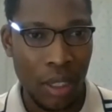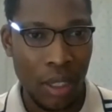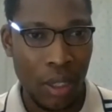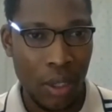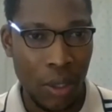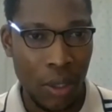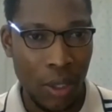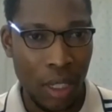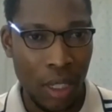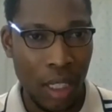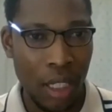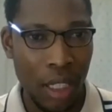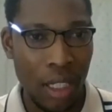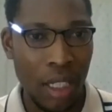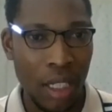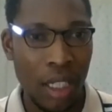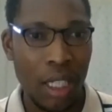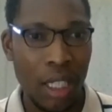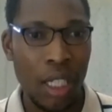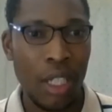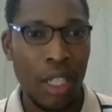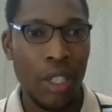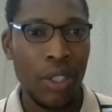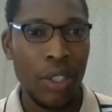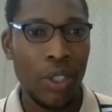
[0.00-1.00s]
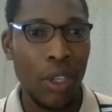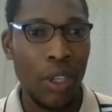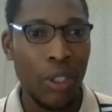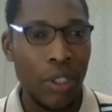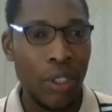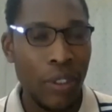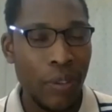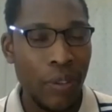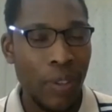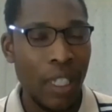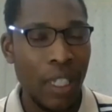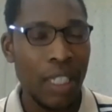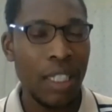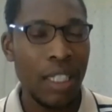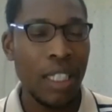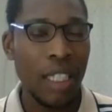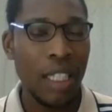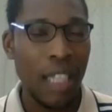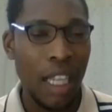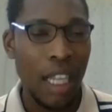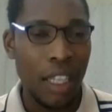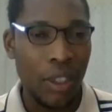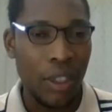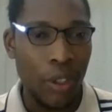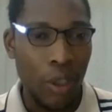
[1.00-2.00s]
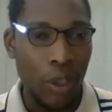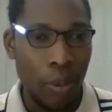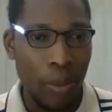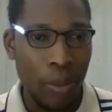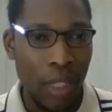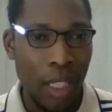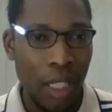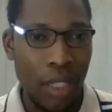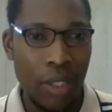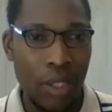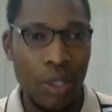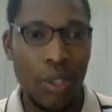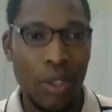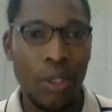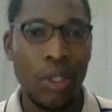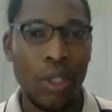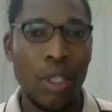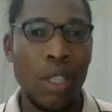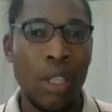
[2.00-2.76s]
okay, your university can nominate you.